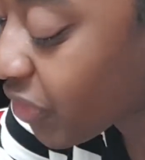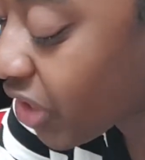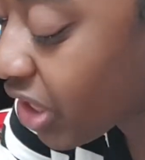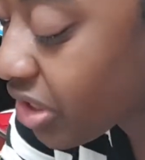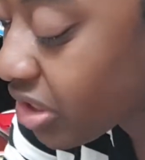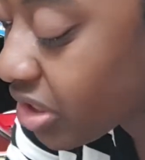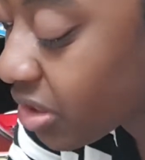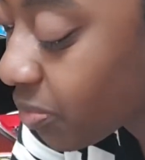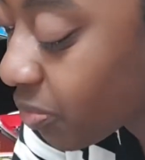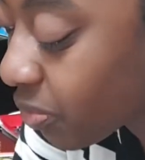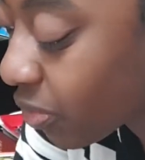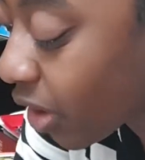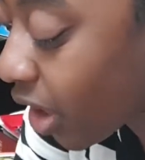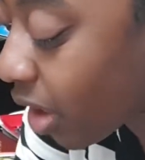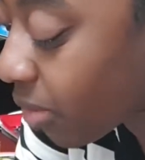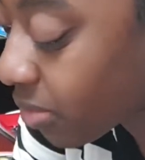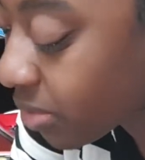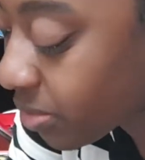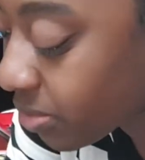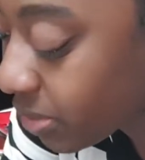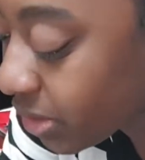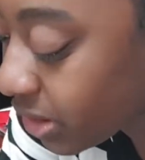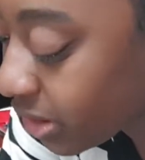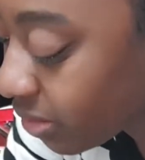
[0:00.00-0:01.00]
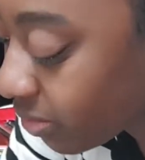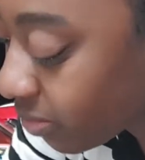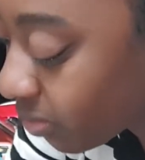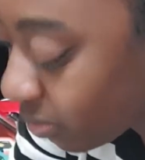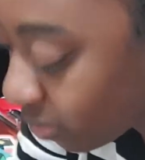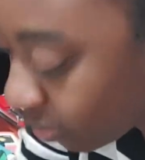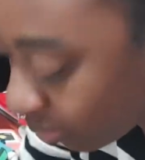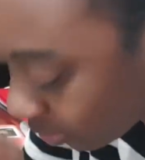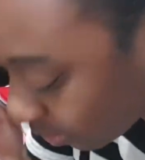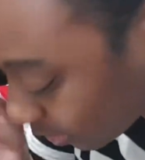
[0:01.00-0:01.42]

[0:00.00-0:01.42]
I should probably